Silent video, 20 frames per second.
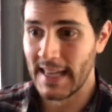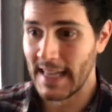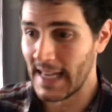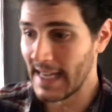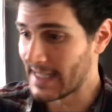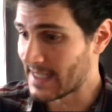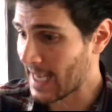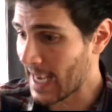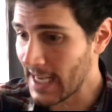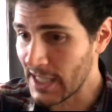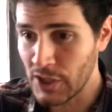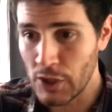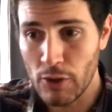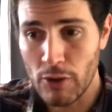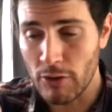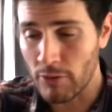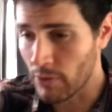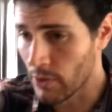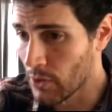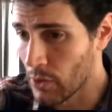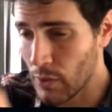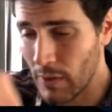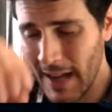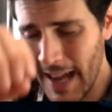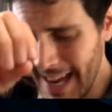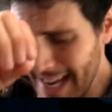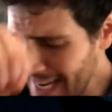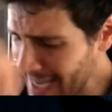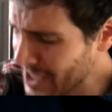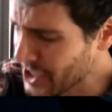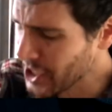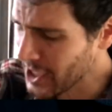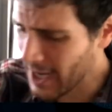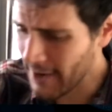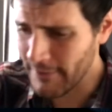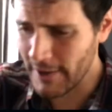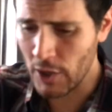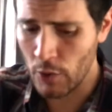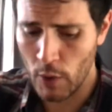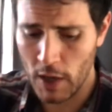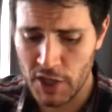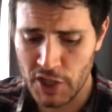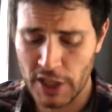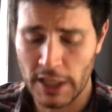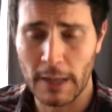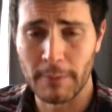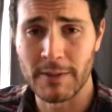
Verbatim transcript: He takes you through each and every question.